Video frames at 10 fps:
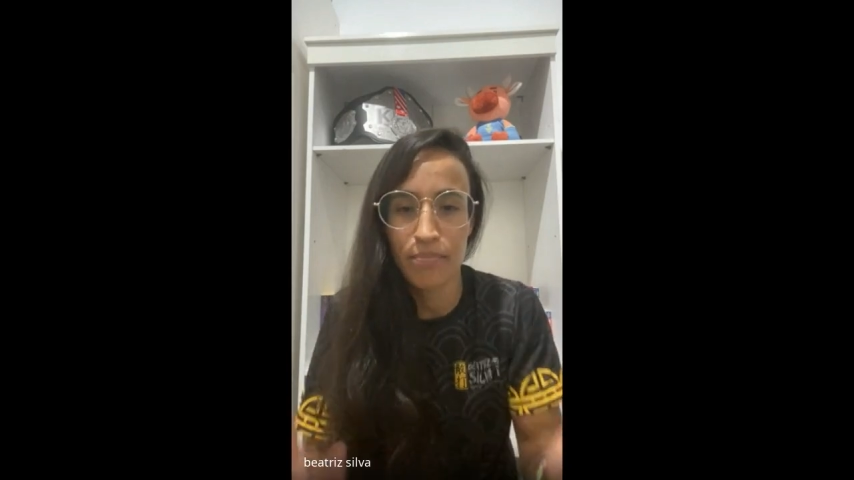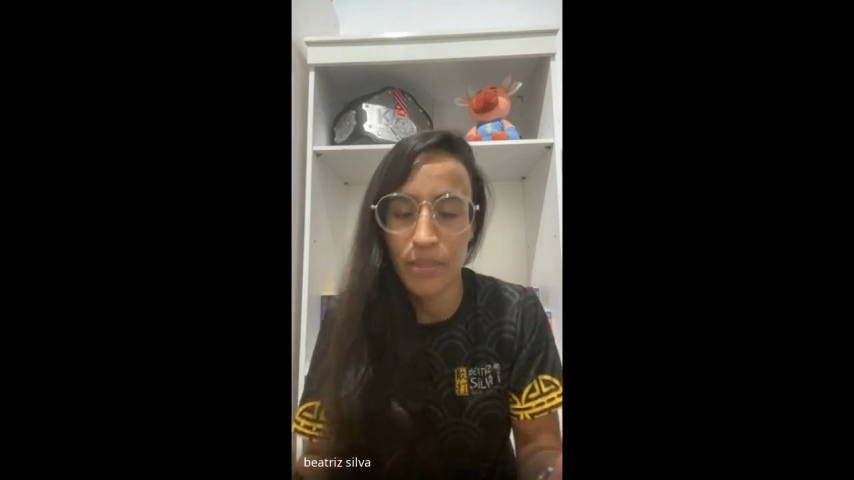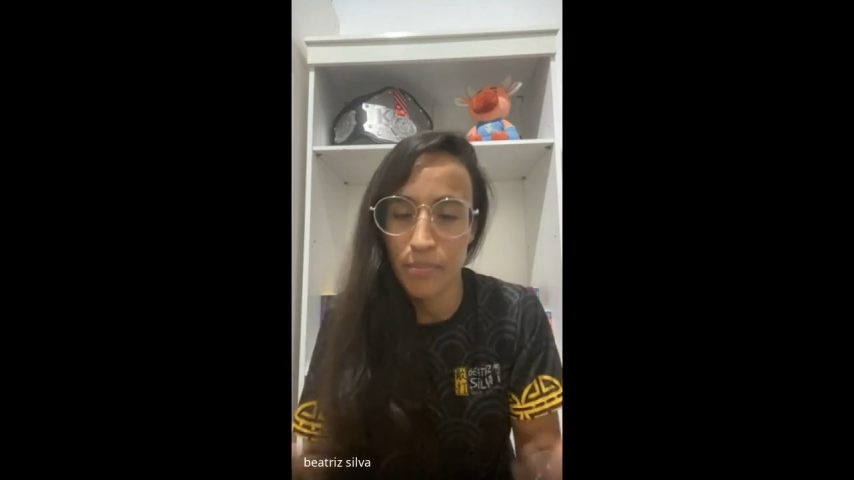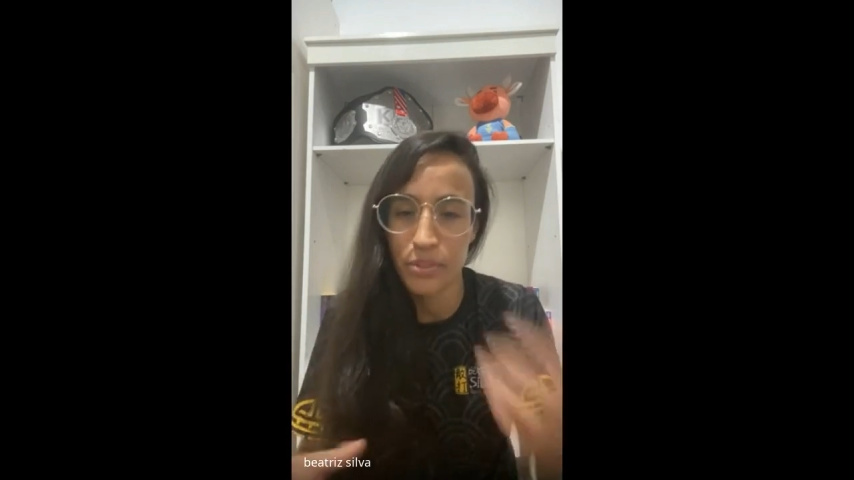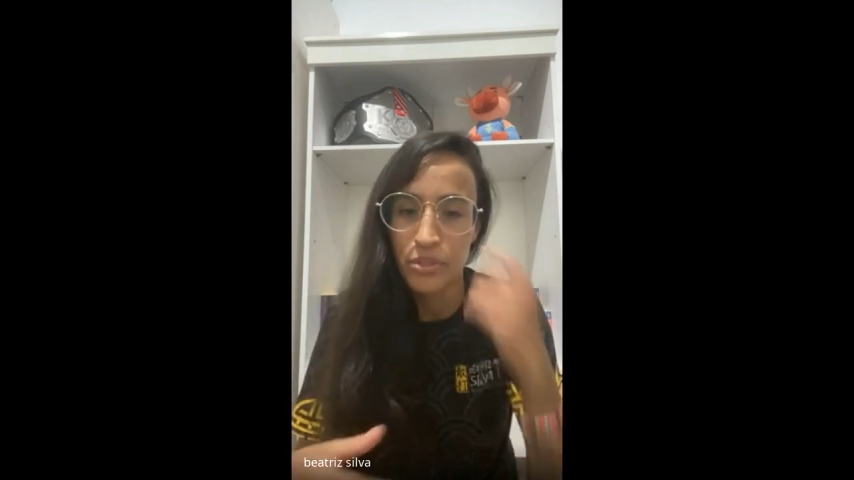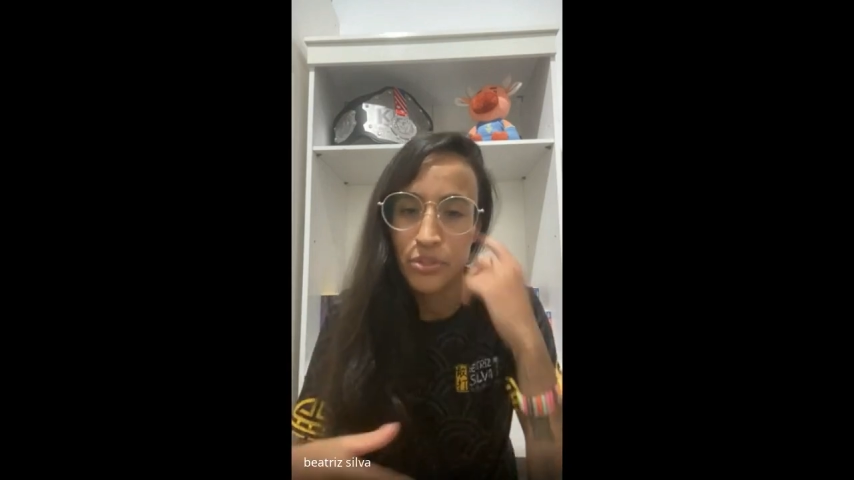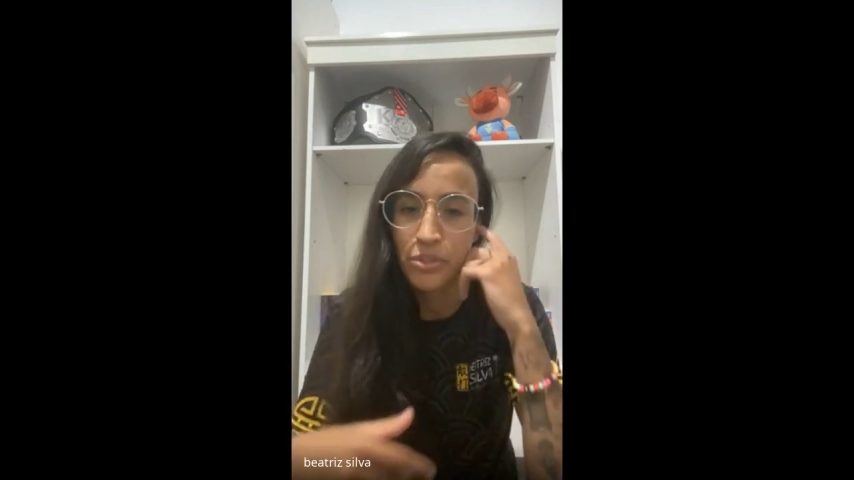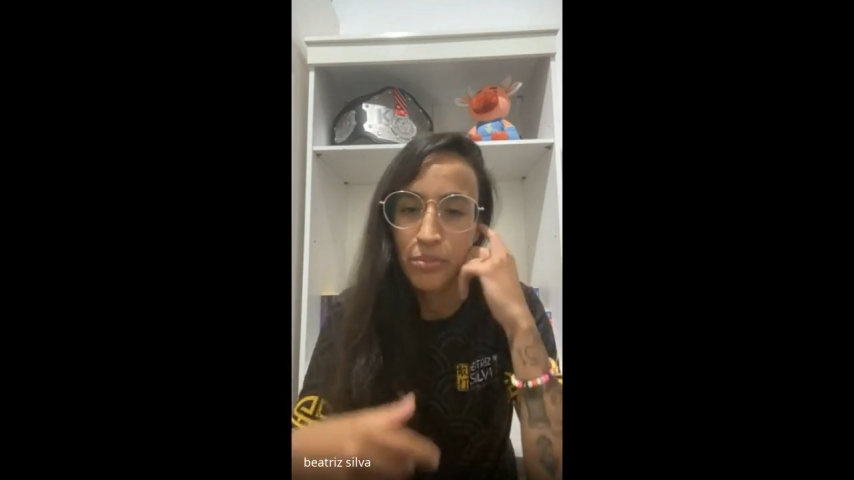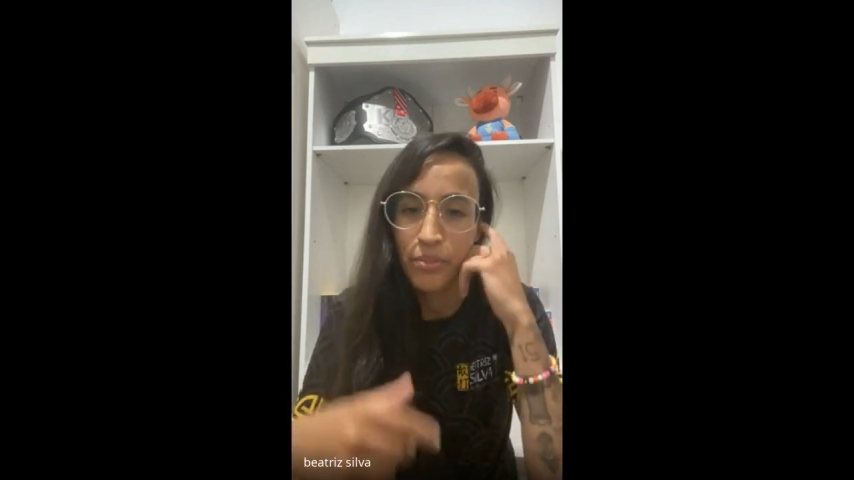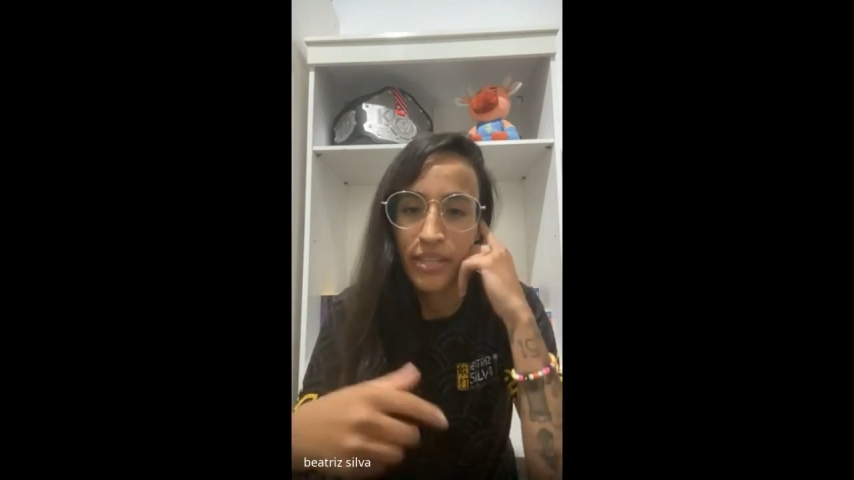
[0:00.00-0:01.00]
people,
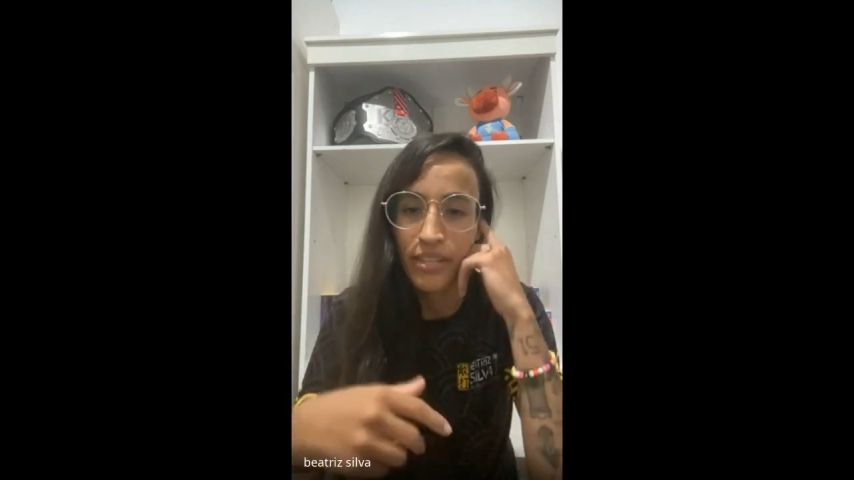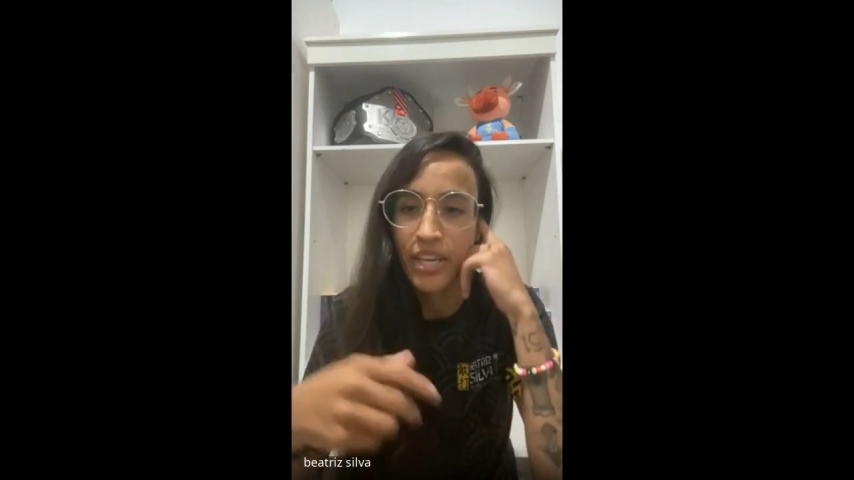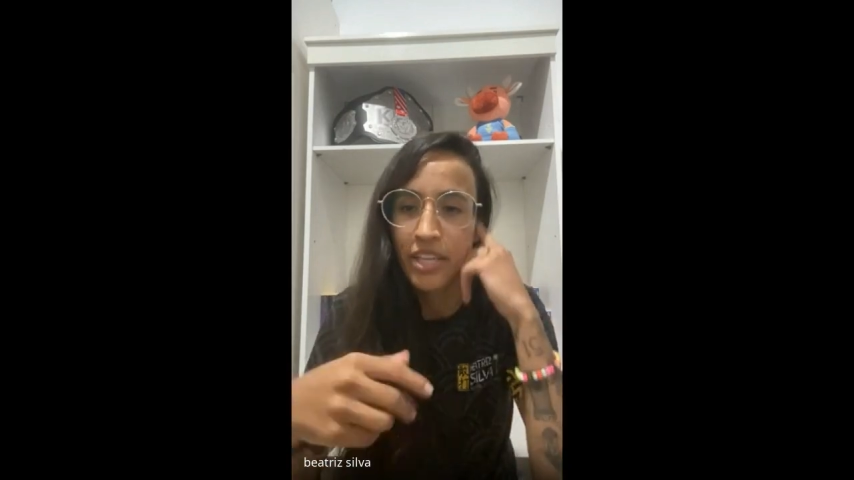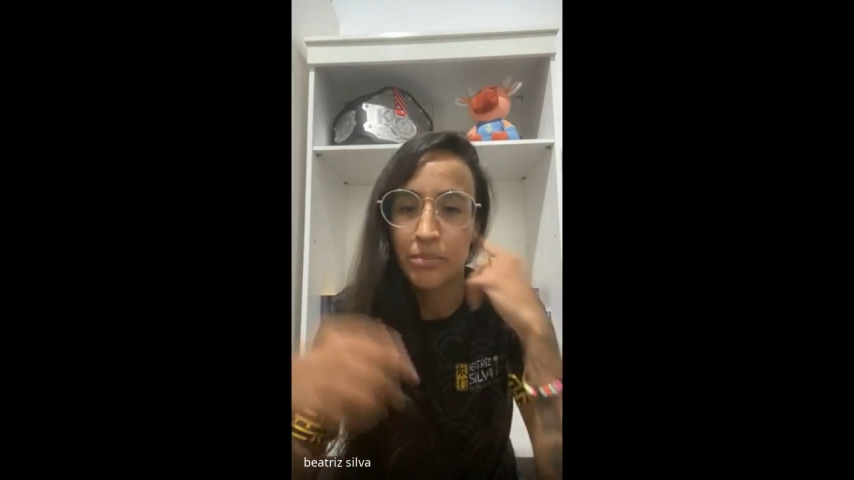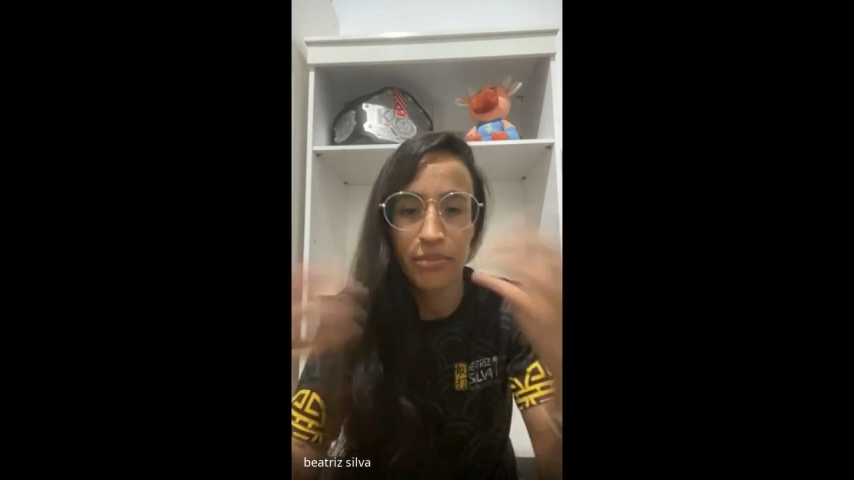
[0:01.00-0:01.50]
to